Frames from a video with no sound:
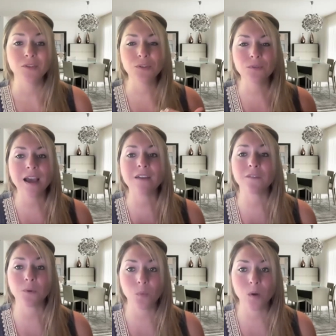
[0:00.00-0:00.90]
Do that
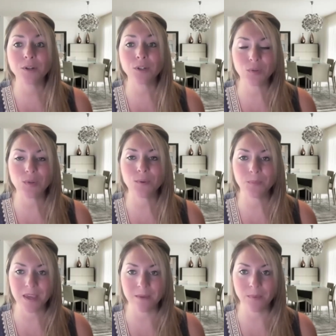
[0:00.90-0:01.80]
for 1 or 2
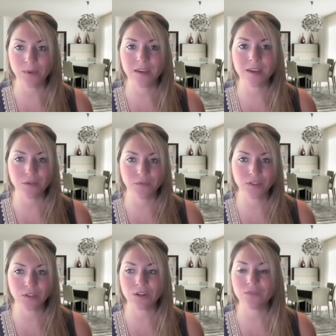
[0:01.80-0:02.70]
people that you've
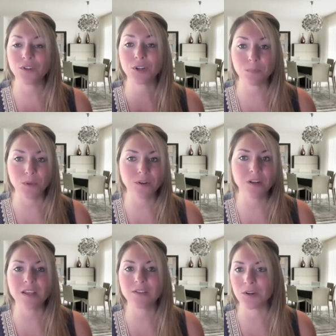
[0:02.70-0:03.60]
served or
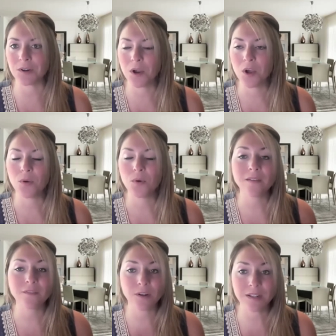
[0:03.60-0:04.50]
communities or
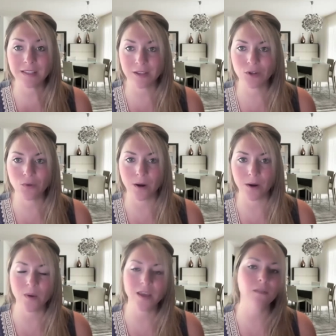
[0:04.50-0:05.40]
whoever it is that you
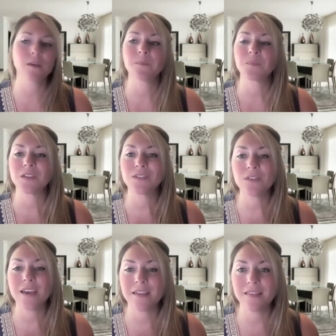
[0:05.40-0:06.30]
work with so
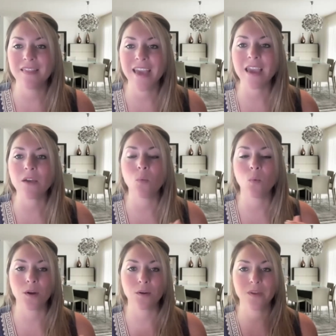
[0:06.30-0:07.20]
that they
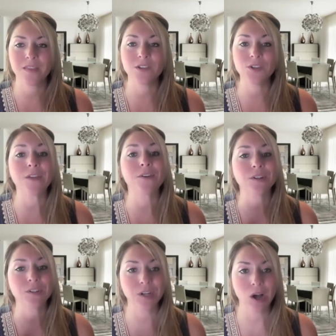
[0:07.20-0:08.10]
work with each
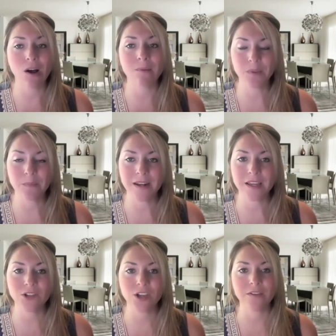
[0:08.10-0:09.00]
other to complement
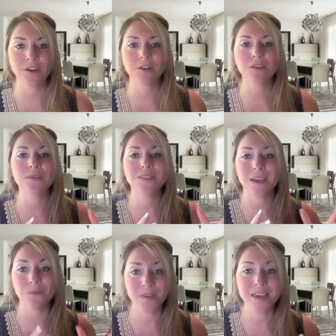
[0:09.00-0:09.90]
each other. You
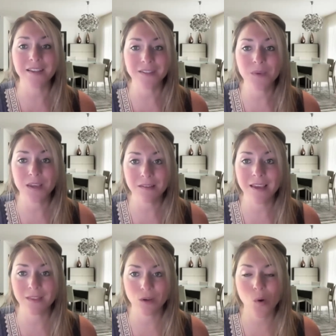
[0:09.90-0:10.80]
say, yes, we
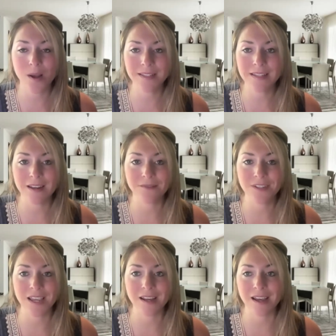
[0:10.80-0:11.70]
collect the quantitative
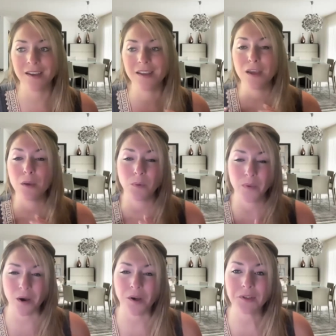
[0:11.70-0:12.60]
data, but
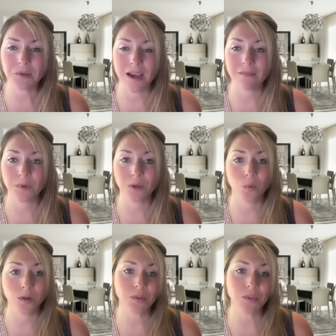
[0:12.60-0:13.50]
we also have real
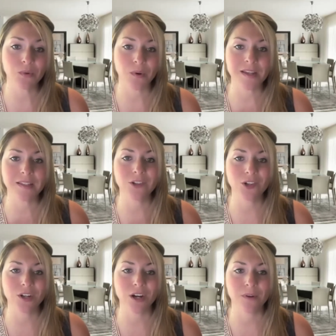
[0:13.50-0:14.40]
world stories to
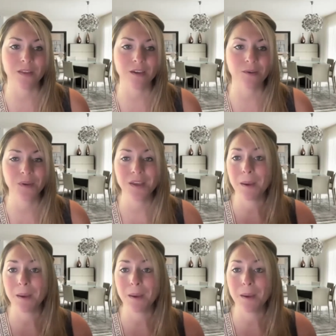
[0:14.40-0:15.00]
share with you.